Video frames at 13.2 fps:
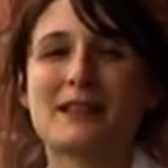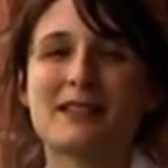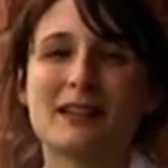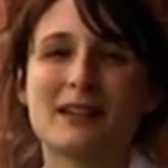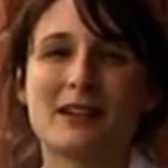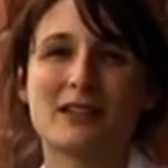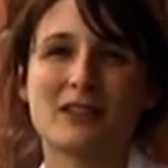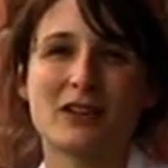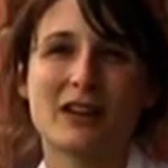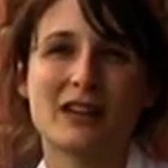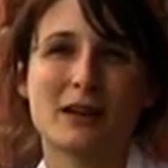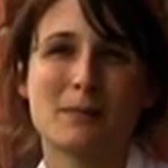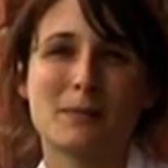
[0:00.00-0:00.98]
medicine in
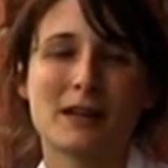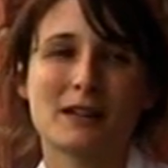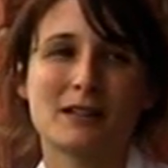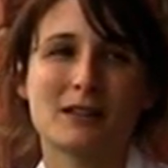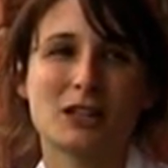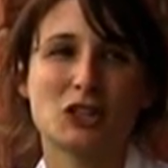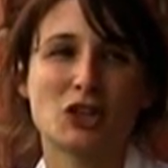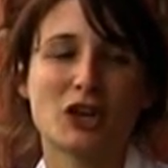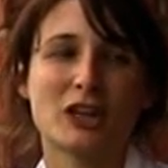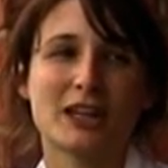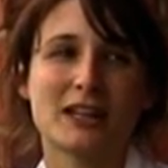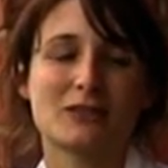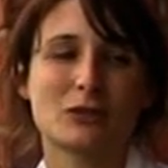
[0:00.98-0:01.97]
Australia, but you
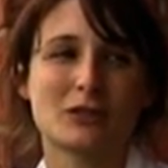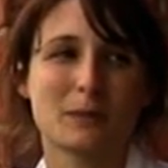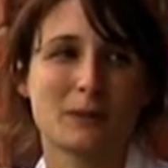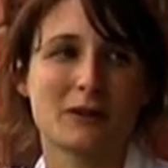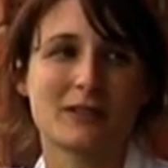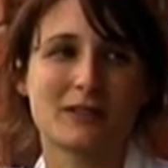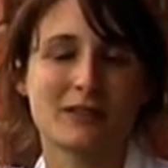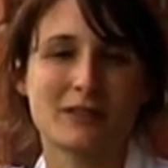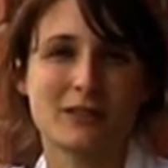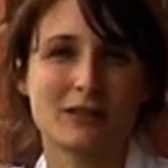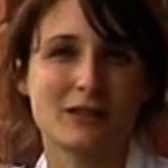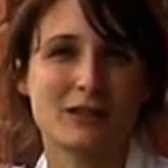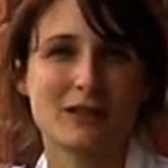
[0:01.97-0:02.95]
don't get to experience
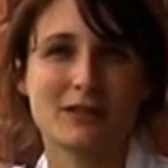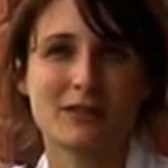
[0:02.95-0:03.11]
the